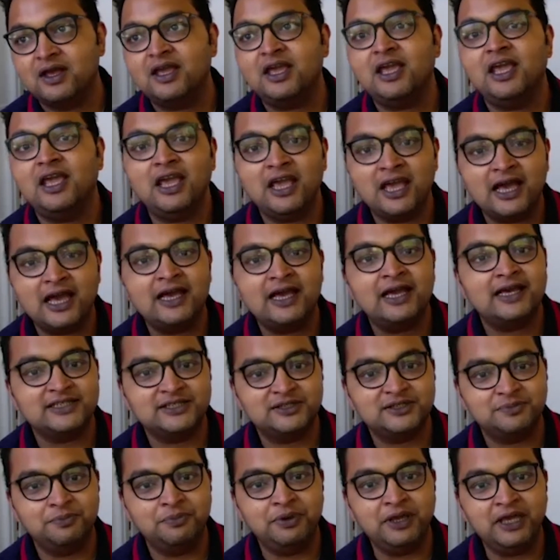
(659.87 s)
AI
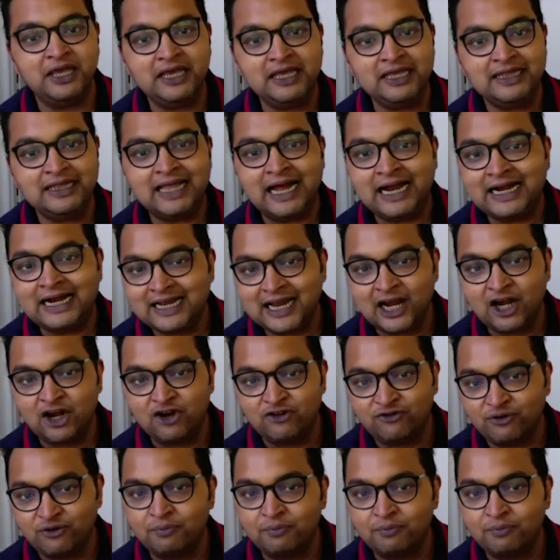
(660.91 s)
as being that kind of a